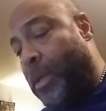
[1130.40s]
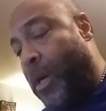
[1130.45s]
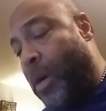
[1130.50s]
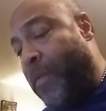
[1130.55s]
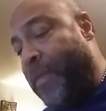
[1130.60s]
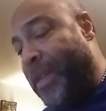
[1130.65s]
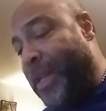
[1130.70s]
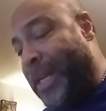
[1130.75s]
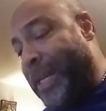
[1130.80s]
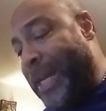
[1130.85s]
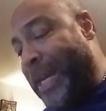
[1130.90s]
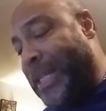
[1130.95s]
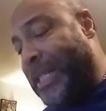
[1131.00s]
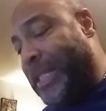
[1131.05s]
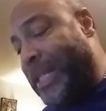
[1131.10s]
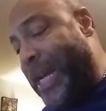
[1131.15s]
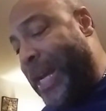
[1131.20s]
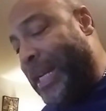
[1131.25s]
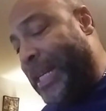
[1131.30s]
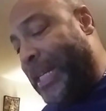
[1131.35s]
over the next
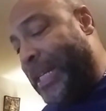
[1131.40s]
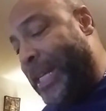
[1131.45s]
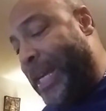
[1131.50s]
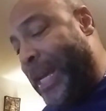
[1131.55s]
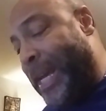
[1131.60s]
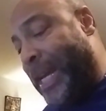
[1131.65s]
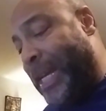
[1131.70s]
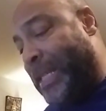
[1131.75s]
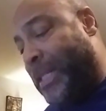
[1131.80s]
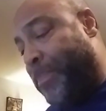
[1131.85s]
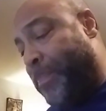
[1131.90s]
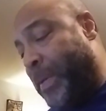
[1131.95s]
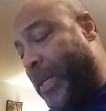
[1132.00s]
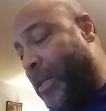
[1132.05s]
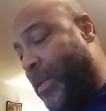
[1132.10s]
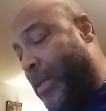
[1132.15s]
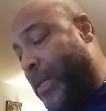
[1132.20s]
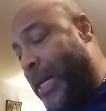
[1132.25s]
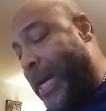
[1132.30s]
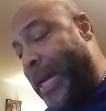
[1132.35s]
90 days
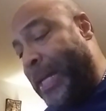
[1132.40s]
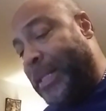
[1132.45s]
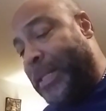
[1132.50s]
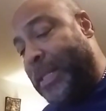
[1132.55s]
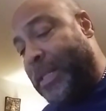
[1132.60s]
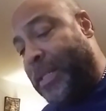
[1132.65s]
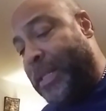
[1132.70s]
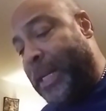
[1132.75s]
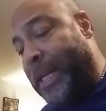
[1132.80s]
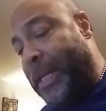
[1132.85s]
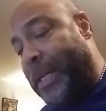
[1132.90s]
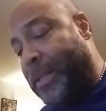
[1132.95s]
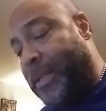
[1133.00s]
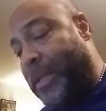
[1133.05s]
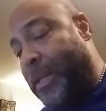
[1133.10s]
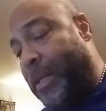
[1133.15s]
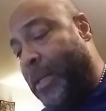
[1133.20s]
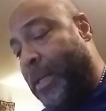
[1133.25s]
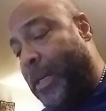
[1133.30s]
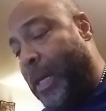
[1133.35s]
being on the Isagenix
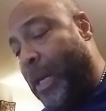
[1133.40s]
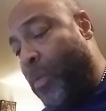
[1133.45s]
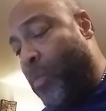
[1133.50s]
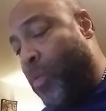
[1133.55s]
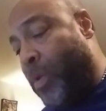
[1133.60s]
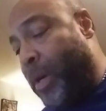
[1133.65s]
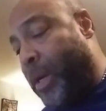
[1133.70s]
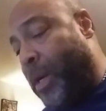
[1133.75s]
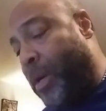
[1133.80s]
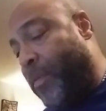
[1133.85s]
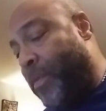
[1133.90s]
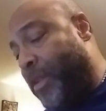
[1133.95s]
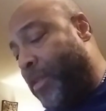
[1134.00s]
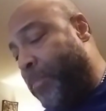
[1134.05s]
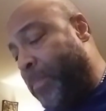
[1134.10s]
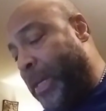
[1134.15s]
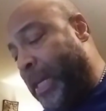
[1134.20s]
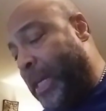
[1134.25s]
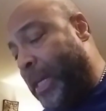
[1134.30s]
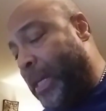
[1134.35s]
and working with
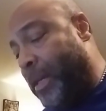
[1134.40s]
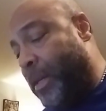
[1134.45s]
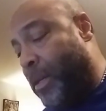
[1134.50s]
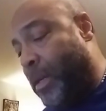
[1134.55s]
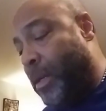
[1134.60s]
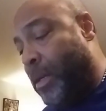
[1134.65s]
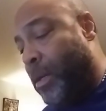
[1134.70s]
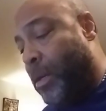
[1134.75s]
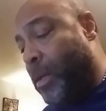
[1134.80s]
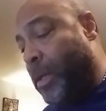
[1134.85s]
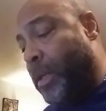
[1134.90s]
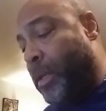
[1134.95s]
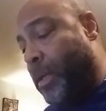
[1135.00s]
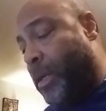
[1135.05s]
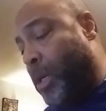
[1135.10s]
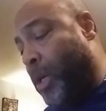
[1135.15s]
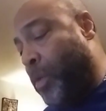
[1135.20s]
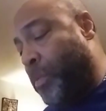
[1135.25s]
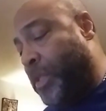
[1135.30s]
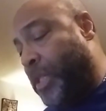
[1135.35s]
me on the
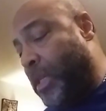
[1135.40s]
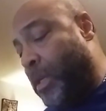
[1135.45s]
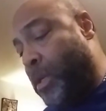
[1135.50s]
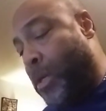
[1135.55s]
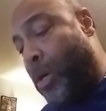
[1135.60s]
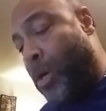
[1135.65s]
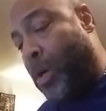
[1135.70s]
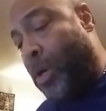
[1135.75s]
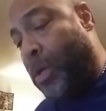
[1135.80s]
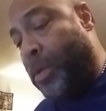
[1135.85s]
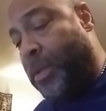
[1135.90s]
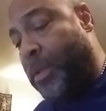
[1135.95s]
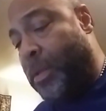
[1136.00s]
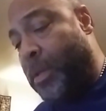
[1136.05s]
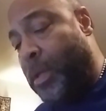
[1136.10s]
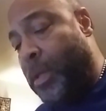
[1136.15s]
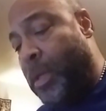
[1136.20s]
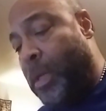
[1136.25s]
coaching calls